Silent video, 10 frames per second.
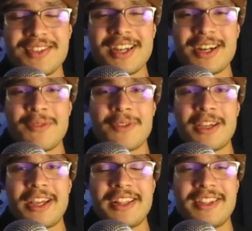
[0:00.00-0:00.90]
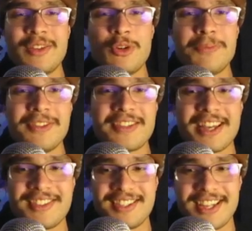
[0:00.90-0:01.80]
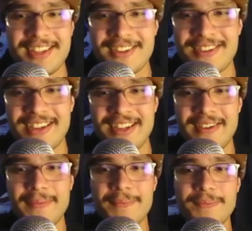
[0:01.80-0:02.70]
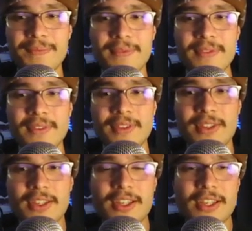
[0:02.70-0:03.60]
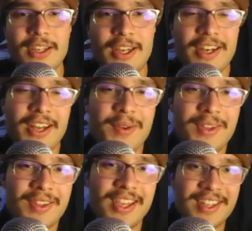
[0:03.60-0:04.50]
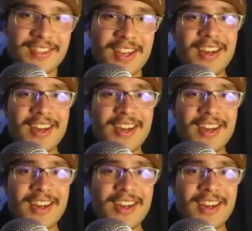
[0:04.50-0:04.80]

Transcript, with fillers: gotta get the group these guys together, and and now he he's gone